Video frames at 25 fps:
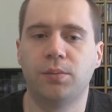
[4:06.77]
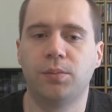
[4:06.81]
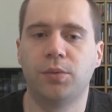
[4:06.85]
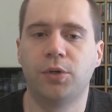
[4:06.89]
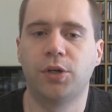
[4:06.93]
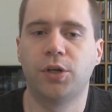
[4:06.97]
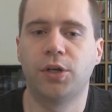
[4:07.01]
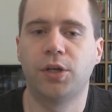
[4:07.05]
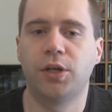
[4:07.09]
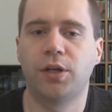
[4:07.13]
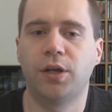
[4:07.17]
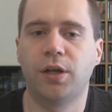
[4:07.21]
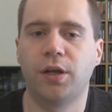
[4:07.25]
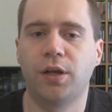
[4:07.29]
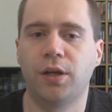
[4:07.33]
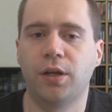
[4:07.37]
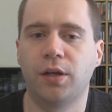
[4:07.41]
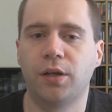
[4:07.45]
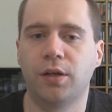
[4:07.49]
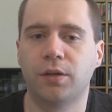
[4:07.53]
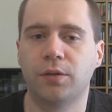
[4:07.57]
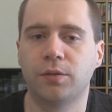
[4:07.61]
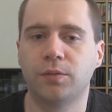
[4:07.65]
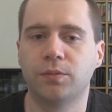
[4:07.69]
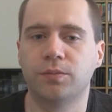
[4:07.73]
But
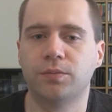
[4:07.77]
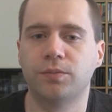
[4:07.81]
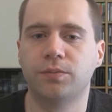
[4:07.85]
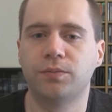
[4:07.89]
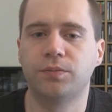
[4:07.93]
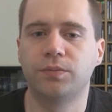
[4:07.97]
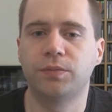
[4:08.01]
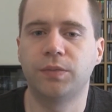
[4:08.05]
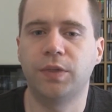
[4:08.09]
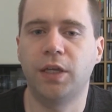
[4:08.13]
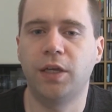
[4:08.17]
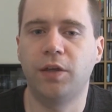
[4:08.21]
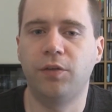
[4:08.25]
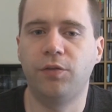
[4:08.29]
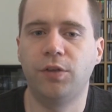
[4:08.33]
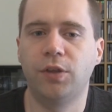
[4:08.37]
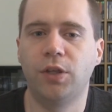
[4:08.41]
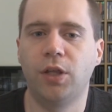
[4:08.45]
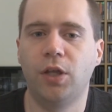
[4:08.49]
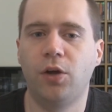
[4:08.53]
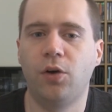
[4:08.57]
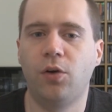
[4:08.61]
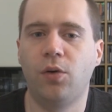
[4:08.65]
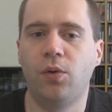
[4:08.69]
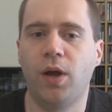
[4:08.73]

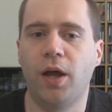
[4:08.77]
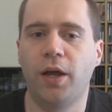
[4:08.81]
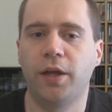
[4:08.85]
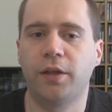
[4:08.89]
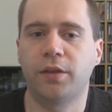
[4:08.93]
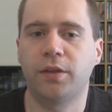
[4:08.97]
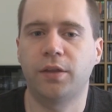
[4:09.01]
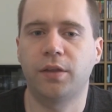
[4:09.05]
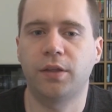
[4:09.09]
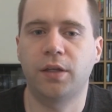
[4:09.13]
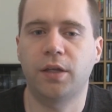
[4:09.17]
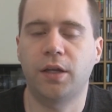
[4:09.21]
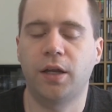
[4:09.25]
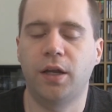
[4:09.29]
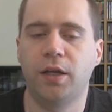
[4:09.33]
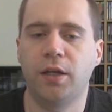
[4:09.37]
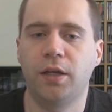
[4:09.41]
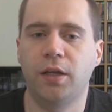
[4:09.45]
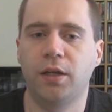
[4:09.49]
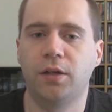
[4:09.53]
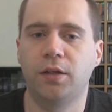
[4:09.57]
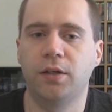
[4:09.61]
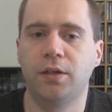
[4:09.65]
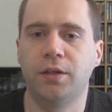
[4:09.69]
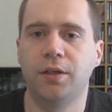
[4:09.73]
even though I think I
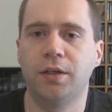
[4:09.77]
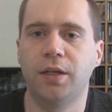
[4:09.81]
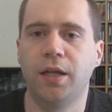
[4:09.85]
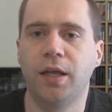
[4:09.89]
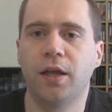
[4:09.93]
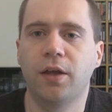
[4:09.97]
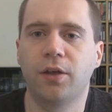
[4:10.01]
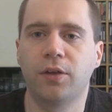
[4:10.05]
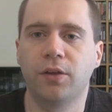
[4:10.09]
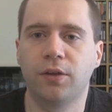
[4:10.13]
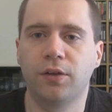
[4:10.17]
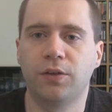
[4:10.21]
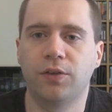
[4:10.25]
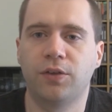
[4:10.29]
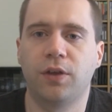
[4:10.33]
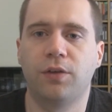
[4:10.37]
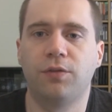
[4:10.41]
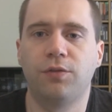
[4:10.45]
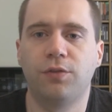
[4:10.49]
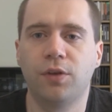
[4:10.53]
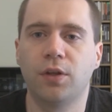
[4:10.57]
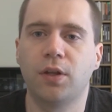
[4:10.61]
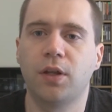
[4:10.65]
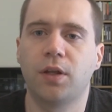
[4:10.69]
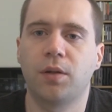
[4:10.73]
can nail this, I
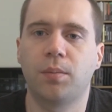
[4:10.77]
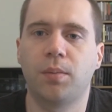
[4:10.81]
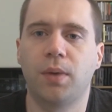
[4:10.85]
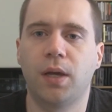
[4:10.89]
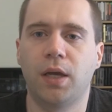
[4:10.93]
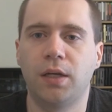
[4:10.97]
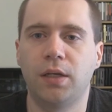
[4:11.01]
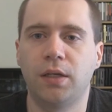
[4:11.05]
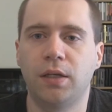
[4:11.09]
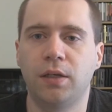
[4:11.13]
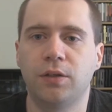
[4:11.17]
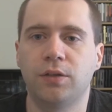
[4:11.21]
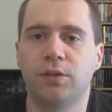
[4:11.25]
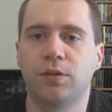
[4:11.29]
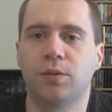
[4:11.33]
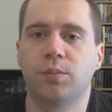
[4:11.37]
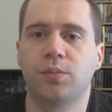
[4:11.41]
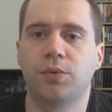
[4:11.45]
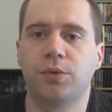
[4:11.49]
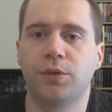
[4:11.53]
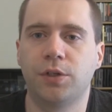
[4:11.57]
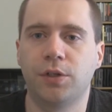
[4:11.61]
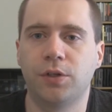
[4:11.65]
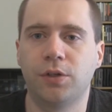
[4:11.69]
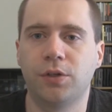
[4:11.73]
feel like my ideas are
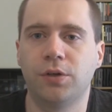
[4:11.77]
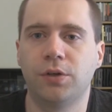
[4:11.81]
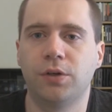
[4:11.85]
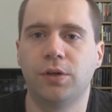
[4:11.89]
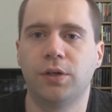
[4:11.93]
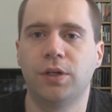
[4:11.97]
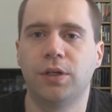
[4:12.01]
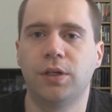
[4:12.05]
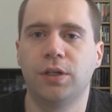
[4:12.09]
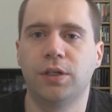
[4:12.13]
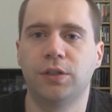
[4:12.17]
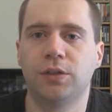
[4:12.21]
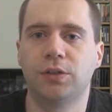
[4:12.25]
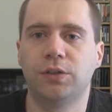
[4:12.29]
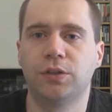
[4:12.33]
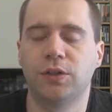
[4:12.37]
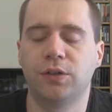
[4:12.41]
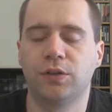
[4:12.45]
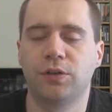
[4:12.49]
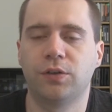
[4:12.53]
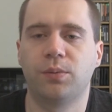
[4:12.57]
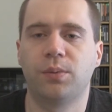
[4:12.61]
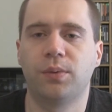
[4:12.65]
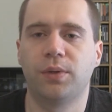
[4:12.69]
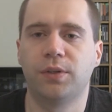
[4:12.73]
pretty good. It
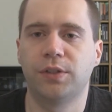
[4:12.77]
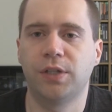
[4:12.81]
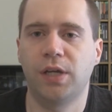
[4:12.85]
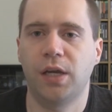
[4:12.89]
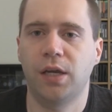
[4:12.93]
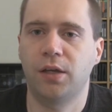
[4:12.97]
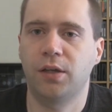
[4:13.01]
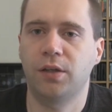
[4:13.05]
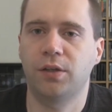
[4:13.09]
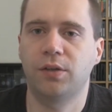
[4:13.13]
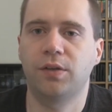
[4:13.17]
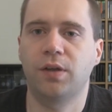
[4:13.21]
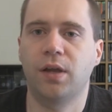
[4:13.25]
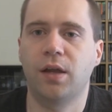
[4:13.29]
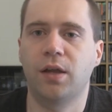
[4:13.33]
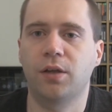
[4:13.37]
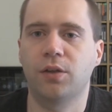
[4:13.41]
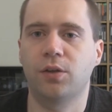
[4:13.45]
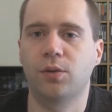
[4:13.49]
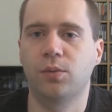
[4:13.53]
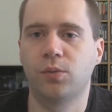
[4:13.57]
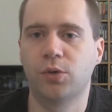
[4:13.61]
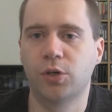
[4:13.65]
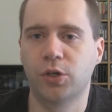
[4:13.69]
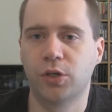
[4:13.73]
just will
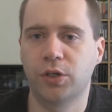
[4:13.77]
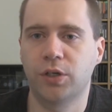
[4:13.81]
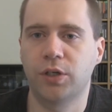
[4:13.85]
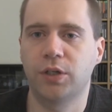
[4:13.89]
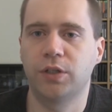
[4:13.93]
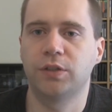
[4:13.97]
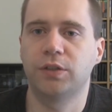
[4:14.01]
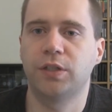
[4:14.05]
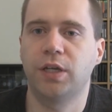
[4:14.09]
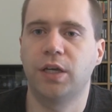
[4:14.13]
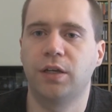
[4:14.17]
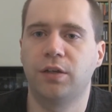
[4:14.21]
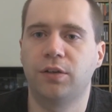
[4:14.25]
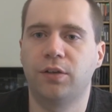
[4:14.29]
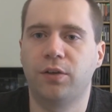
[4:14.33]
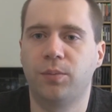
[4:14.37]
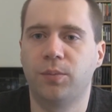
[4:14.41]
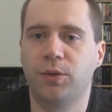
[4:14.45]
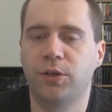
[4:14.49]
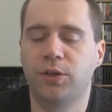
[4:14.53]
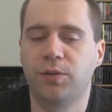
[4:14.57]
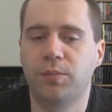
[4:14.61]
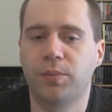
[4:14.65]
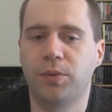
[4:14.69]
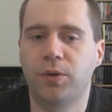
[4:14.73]
take the work and take
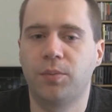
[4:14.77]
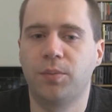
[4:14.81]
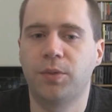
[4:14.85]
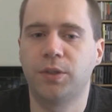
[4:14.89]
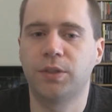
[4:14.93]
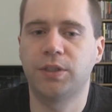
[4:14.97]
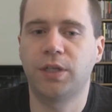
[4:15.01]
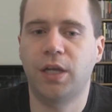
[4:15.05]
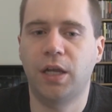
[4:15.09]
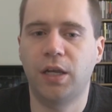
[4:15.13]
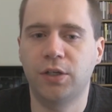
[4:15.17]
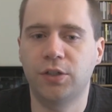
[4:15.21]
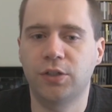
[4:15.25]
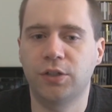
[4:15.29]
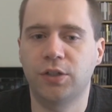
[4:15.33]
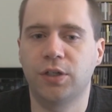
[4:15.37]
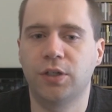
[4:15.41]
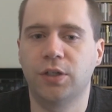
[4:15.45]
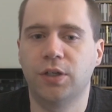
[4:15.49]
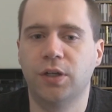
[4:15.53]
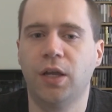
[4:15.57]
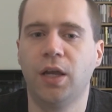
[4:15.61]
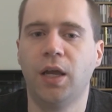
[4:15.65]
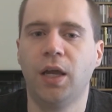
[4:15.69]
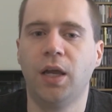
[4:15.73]
some
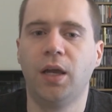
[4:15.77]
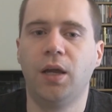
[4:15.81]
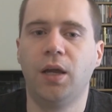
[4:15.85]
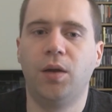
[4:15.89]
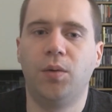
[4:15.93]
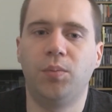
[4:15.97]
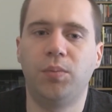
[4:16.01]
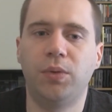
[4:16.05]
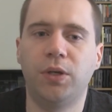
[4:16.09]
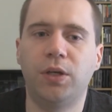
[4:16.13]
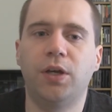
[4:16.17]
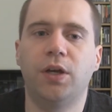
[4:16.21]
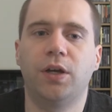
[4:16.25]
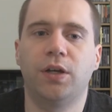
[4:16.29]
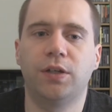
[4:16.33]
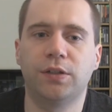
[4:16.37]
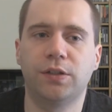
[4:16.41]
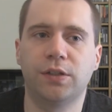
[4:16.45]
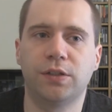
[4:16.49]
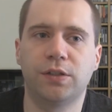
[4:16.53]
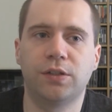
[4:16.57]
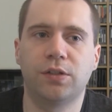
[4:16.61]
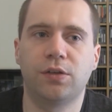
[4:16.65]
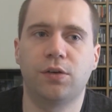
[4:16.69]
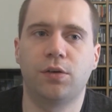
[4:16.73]
experimentation
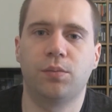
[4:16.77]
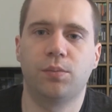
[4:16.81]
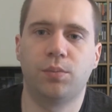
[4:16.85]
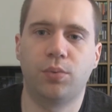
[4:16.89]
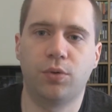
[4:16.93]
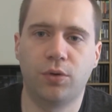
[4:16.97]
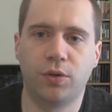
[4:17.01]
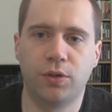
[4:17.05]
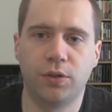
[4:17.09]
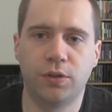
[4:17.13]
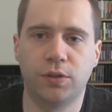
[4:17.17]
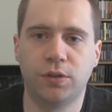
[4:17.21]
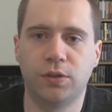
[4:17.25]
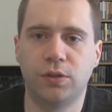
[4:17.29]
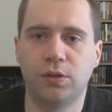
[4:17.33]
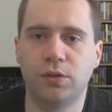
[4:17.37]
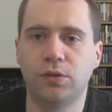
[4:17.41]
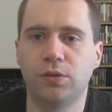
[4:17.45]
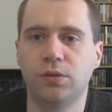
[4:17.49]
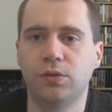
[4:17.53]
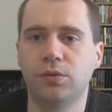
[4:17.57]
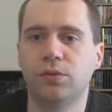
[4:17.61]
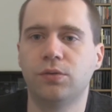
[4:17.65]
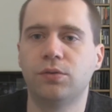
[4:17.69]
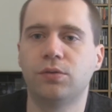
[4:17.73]
because it's so important
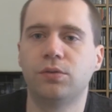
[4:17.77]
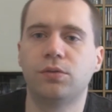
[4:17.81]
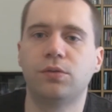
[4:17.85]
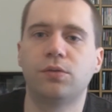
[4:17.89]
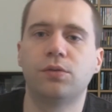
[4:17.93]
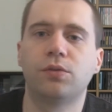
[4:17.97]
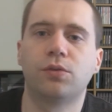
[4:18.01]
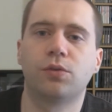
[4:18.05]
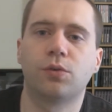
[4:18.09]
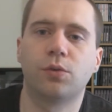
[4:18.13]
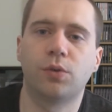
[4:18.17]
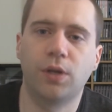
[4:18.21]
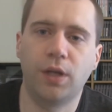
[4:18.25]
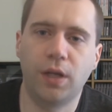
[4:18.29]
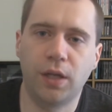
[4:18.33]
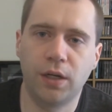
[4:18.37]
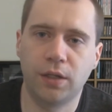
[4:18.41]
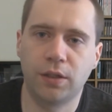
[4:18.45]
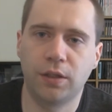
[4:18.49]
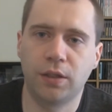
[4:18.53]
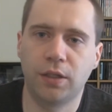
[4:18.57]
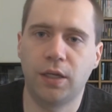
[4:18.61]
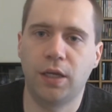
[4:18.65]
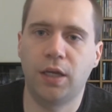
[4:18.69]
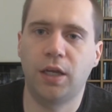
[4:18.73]
to
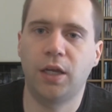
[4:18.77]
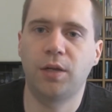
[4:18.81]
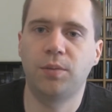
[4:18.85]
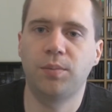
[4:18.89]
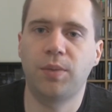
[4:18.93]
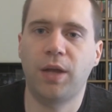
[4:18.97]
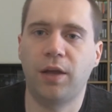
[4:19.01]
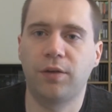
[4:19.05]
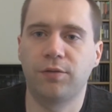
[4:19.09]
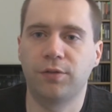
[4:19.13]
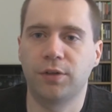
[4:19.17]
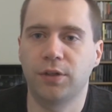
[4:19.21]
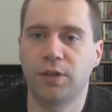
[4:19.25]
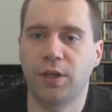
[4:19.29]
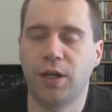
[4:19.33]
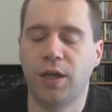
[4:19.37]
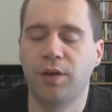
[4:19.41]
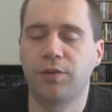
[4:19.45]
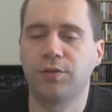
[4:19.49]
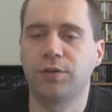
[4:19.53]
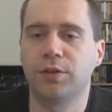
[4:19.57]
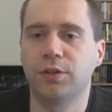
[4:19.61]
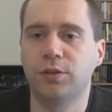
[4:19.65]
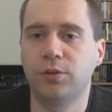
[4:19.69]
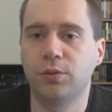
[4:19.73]
creating the game,
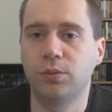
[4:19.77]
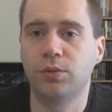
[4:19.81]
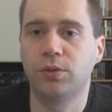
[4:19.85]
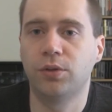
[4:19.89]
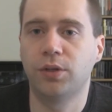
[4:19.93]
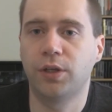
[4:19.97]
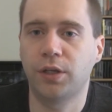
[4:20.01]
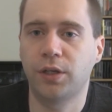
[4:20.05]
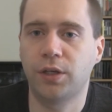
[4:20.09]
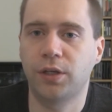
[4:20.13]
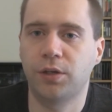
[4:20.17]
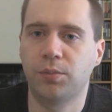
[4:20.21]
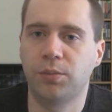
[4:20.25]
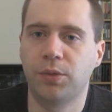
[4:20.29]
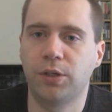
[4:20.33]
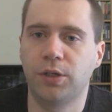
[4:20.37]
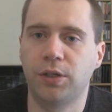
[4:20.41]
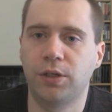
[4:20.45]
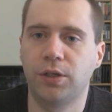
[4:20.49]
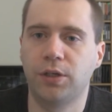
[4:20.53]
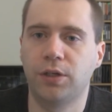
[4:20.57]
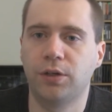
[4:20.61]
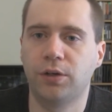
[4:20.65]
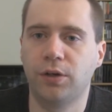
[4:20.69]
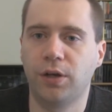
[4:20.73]
having cool
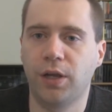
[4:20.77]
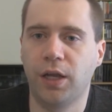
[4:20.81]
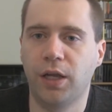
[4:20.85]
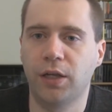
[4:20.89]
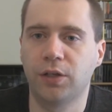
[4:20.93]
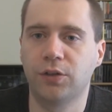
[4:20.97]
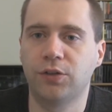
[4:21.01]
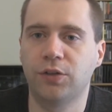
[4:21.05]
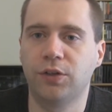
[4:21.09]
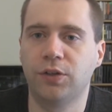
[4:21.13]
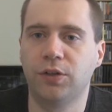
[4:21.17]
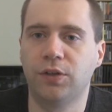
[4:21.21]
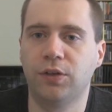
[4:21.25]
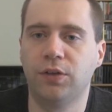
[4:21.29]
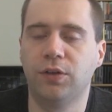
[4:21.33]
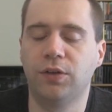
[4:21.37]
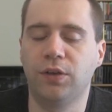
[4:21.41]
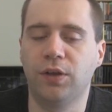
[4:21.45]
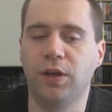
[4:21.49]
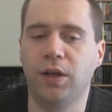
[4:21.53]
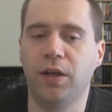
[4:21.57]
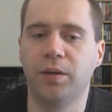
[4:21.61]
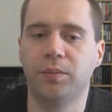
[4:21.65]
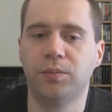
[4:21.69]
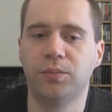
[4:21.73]
enemy
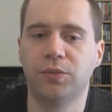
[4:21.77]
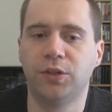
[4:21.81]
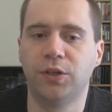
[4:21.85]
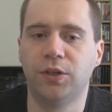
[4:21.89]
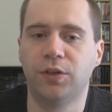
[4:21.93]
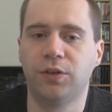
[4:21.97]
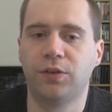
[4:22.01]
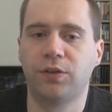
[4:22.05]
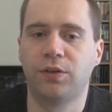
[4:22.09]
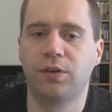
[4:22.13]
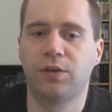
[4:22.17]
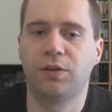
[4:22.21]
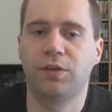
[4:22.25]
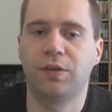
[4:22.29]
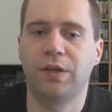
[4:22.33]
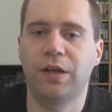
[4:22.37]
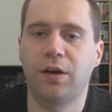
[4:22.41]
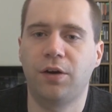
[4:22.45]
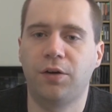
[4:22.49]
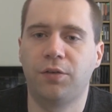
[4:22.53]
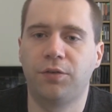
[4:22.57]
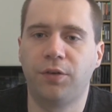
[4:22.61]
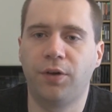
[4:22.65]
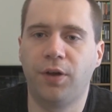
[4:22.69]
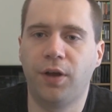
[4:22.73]
interactions. I'm just
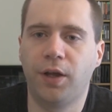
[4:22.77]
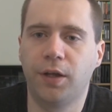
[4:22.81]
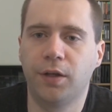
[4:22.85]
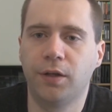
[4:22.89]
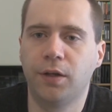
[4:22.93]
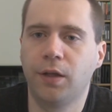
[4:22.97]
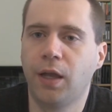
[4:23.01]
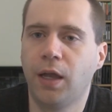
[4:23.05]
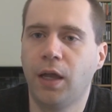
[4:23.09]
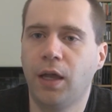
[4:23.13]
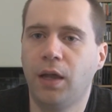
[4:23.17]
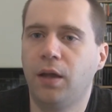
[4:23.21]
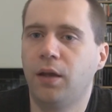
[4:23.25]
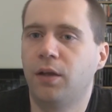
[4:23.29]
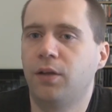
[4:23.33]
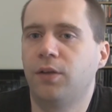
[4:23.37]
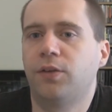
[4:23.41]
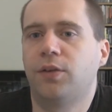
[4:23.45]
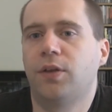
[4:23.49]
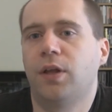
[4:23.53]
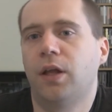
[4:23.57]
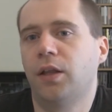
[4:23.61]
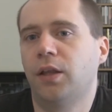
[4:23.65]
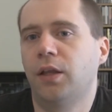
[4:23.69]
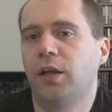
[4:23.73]
terrified.
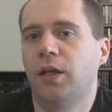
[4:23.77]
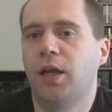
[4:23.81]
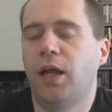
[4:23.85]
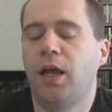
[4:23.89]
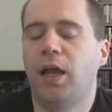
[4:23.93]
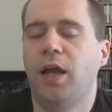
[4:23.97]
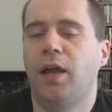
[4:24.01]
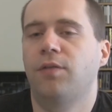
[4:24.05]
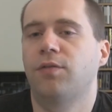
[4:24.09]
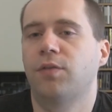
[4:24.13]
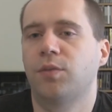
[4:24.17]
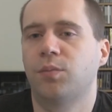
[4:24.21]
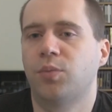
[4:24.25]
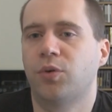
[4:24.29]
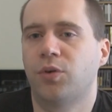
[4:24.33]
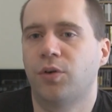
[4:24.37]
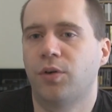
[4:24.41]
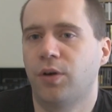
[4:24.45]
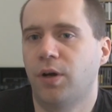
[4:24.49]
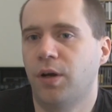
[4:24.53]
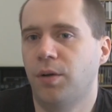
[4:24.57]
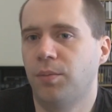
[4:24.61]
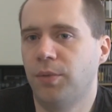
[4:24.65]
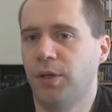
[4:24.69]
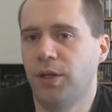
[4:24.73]
It's not like I haven't
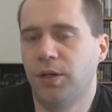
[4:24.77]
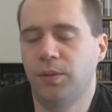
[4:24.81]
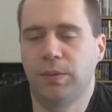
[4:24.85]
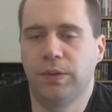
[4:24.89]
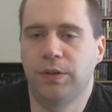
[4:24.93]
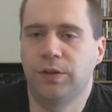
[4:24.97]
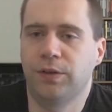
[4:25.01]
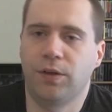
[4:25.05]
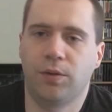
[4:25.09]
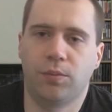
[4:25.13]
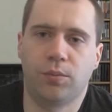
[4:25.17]
programmed enemies.